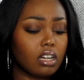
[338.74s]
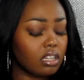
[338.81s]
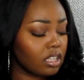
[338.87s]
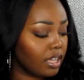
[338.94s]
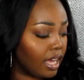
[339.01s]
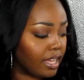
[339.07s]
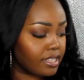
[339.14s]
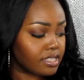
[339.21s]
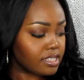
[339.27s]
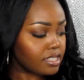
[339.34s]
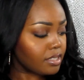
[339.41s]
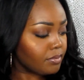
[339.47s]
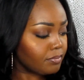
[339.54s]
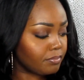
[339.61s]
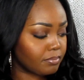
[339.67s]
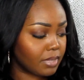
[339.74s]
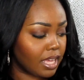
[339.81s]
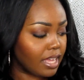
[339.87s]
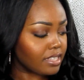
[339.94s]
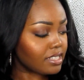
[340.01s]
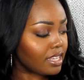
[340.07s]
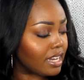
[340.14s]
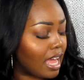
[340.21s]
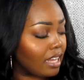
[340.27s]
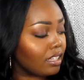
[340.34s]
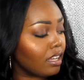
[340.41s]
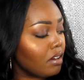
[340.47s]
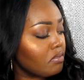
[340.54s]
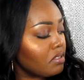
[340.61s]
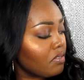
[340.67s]
Yes, yes. And I
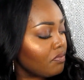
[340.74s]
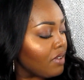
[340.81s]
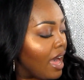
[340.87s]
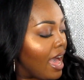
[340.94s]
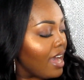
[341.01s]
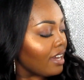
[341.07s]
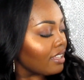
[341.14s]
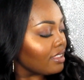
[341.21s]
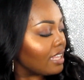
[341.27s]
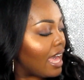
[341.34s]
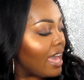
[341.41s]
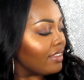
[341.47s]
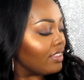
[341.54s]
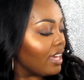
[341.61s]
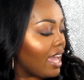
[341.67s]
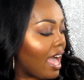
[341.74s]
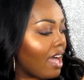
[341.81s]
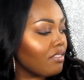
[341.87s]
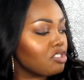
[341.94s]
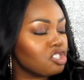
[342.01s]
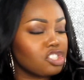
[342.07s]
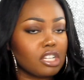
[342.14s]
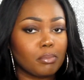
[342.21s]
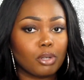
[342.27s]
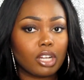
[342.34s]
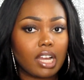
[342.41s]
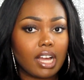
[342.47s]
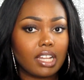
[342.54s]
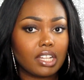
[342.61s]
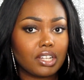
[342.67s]
love the fact that they have shimmer
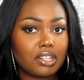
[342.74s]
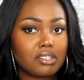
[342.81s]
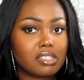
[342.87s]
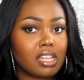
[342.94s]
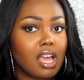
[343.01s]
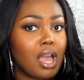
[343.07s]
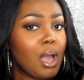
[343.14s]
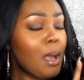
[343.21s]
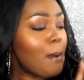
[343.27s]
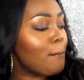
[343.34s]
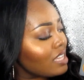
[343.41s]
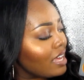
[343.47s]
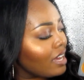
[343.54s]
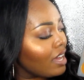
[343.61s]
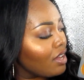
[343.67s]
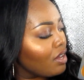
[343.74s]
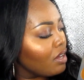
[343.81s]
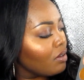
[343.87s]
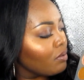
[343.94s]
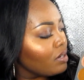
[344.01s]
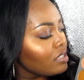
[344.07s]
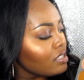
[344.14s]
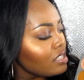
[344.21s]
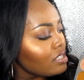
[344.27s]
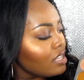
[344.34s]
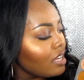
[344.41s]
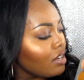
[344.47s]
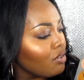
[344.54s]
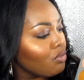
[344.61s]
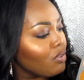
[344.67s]
colors. Like a, what is this?
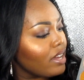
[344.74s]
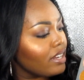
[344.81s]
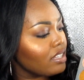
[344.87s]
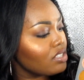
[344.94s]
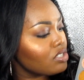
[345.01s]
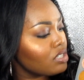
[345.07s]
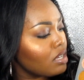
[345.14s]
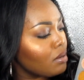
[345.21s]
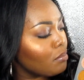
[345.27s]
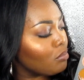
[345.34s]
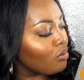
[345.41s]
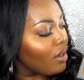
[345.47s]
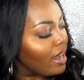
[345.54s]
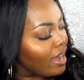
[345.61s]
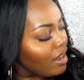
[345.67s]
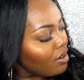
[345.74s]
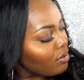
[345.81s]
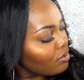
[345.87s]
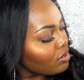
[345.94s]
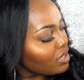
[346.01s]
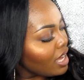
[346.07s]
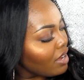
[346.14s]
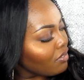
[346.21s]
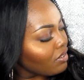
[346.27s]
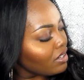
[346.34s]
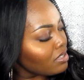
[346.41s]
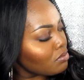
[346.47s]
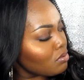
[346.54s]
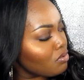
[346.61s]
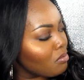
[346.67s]
Like a reddish brown. You know,
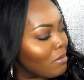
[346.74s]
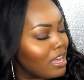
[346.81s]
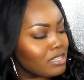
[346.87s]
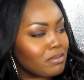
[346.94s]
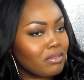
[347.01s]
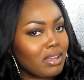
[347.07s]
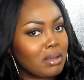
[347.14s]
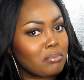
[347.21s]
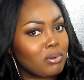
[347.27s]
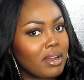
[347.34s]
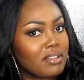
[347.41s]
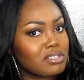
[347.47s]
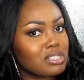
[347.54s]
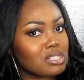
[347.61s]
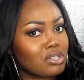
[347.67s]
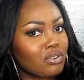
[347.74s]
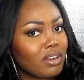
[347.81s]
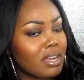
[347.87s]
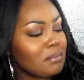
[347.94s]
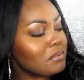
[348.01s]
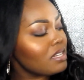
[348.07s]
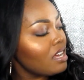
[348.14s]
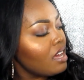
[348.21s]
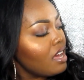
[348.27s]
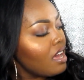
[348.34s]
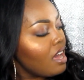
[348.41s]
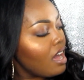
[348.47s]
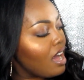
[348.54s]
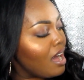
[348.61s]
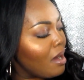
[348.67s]
this one reminds me of like brown script.
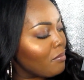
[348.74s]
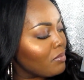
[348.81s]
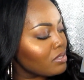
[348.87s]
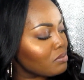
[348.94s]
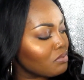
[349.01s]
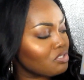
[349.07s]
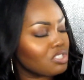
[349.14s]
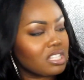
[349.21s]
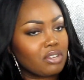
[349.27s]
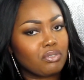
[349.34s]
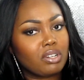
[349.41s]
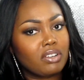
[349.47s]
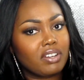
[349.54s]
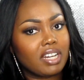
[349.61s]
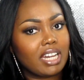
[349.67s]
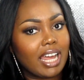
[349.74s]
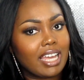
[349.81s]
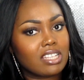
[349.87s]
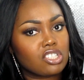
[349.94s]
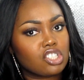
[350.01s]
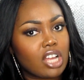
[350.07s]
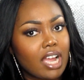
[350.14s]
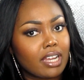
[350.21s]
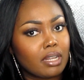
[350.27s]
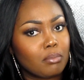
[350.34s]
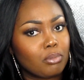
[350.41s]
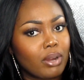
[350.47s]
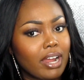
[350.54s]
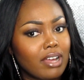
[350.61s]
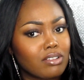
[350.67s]
Um, this one is just like really, really nice
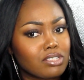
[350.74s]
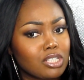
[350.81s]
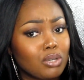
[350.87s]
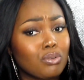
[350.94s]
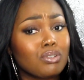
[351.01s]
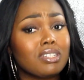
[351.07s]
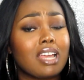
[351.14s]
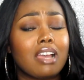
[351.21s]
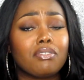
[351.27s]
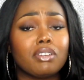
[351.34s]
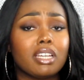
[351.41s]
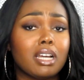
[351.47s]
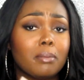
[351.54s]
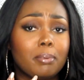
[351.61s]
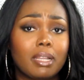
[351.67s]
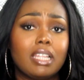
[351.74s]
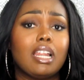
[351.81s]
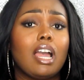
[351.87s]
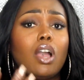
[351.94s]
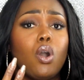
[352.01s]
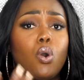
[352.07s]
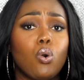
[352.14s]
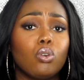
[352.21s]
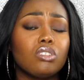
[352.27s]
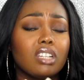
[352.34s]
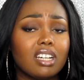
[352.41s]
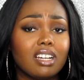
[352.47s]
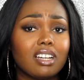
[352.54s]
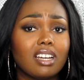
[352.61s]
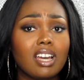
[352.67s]
chocolate brown. So you could definitely complete a whole
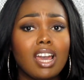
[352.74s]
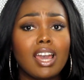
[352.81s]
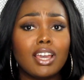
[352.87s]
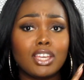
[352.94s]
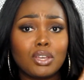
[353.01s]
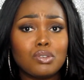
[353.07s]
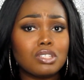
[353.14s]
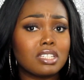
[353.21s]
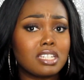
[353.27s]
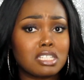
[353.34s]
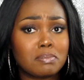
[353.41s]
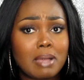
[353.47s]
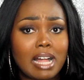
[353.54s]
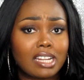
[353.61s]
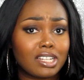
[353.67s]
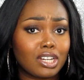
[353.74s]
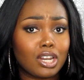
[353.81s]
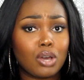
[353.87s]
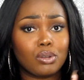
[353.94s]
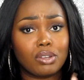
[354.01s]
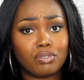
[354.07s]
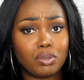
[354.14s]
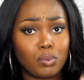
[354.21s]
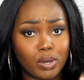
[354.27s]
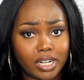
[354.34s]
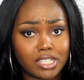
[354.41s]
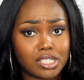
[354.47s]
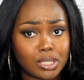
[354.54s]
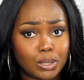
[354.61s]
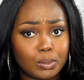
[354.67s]
look using this palette alone if you
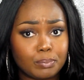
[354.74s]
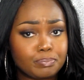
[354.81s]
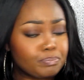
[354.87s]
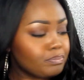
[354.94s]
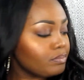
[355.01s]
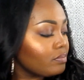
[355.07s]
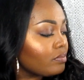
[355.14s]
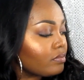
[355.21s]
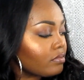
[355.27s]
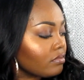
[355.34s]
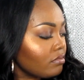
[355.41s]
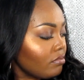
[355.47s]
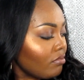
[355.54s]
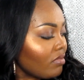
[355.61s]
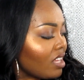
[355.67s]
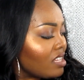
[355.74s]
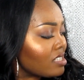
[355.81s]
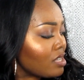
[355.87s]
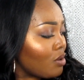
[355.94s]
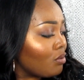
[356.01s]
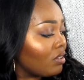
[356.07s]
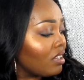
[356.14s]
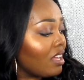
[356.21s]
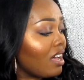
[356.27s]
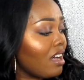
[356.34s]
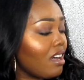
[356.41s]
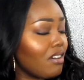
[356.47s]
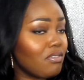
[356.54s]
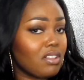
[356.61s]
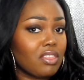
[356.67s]
wanted to. And so
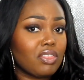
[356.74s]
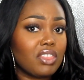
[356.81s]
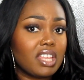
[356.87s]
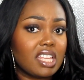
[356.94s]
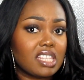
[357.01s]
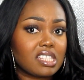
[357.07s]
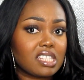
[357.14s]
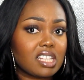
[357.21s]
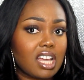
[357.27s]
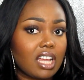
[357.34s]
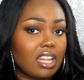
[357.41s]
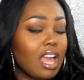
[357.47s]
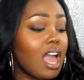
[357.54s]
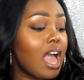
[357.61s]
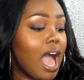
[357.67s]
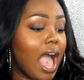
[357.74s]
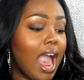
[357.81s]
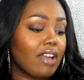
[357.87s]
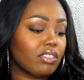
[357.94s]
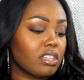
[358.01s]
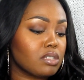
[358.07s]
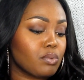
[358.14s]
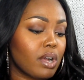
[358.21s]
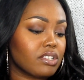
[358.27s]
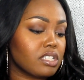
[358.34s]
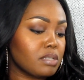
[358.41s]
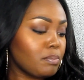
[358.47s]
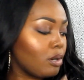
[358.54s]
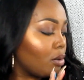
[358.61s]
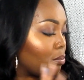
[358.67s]
love this color. I have to swatch
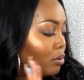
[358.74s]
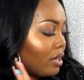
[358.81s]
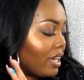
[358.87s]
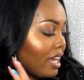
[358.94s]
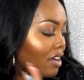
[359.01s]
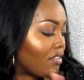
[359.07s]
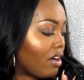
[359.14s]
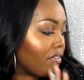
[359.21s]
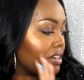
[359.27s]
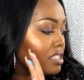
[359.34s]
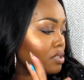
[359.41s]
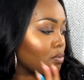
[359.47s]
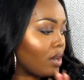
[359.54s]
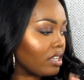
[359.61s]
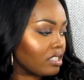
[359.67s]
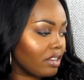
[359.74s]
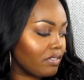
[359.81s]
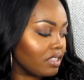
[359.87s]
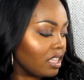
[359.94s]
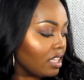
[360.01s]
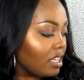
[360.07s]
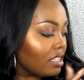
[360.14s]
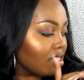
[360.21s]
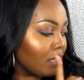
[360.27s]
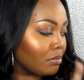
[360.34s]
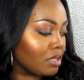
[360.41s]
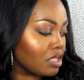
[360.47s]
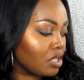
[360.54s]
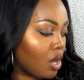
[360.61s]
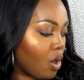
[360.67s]
this purple. Like I've already swatched everything
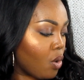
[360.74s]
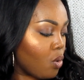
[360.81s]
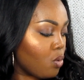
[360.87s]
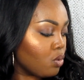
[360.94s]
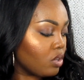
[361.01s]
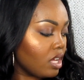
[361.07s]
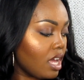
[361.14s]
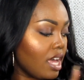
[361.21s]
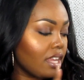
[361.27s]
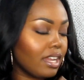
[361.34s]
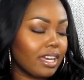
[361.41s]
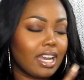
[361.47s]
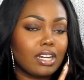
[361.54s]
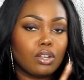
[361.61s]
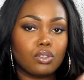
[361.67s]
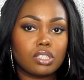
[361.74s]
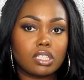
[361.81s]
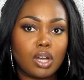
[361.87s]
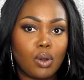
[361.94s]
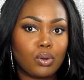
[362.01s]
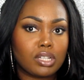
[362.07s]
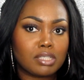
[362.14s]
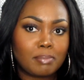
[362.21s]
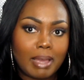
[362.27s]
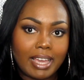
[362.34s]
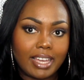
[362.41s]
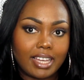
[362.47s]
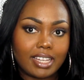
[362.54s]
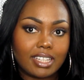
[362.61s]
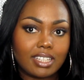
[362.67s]
except this gold. Like I know this gold is
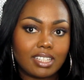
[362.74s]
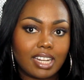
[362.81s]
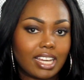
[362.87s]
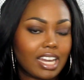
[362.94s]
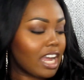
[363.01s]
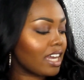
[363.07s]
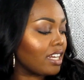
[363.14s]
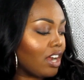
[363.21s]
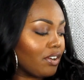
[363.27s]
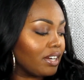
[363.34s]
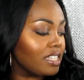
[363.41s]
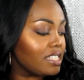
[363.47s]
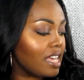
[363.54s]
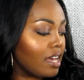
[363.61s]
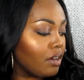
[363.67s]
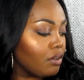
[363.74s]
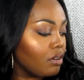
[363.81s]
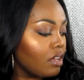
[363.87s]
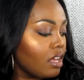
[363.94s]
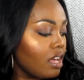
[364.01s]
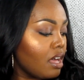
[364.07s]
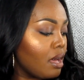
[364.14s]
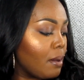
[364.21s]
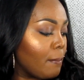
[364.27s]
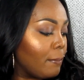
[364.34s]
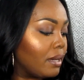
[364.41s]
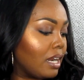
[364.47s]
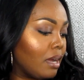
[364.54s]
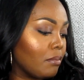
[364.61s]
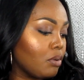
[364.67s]
banging. I can already tell.
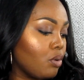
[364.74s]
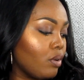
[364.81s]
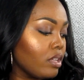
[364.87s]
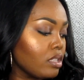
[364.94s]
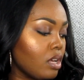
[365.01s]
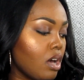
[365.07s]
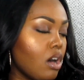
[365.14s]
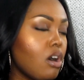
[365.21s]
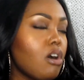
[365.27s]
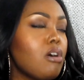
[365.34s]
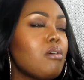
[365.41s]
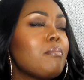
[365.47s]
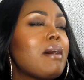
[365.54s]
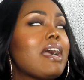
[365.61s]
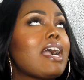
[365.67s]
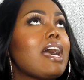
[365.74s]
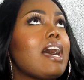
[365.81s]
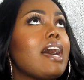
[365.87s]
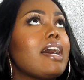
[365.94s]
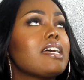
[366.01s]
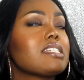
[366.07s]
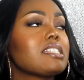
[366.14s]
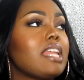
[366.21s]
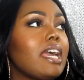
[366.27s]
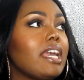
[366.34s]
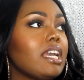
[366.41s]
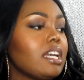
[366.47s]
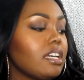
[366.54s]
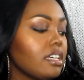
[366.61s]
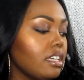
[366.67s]
But I'm going, oh my gosh.
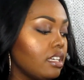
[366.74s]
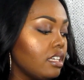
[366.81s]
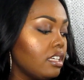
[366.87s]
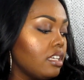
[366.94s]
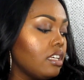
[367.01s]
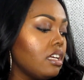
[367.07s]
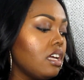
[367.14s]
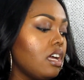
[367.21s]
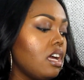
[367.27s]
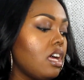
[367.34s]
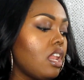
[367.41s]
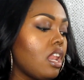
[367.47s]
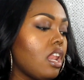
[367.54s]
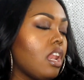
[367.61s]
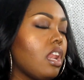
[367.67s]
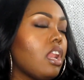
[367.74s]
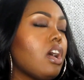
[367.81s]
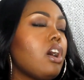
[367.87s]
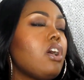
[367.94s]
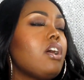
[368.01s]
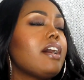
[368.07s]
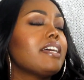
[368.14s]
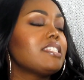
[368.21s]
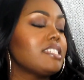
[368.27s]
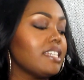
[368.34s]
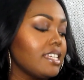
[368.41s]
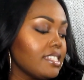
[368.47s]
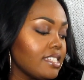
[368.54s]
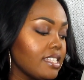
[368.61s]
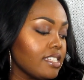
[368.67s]
Like, Lord
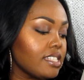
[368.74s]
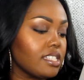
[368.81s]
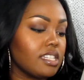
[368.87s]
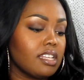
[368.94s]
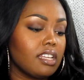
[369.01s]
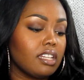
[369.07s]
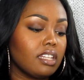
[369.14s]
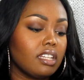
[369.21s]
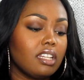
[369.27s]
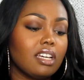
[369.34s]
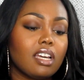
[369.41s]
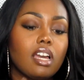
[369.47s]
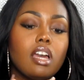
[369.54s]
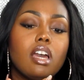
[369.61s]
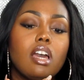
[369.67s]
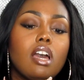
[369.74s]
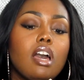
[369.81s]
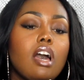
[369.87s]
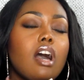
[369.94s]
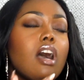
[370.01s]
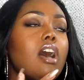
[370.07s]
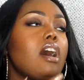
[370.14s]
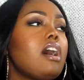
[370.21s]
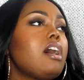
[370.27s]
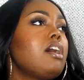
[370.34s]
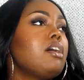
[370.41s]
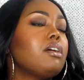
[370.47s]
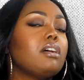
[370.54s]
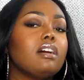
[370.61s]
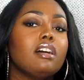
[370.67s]
Jesus. Look.
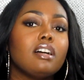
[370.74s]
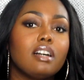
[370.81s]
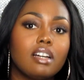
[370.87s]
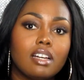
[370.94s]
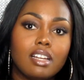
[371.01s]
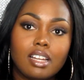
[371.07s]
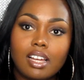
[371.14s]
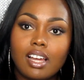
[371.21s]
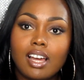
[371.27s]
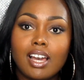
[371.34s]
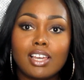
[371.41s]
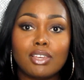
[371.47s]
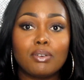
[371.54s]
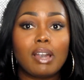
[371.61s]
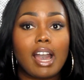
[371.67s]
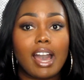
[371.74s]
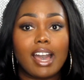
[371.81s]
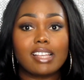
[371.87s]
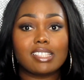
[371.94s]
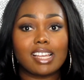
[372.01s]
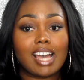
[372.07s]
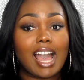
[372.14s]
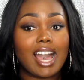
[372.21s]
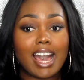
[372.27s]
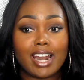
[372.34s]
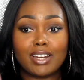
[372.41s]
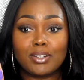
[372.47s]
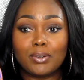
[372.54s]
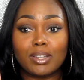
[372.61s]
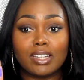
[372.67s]
Oh. You guys, like I
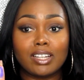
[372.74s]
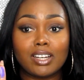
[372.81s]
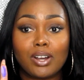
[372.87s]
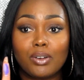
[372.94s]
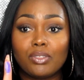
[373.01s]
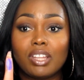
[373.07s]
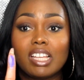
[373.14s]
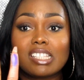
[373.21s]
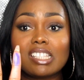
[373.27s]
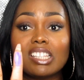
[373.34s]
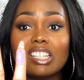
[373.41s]
gotta do a look on this.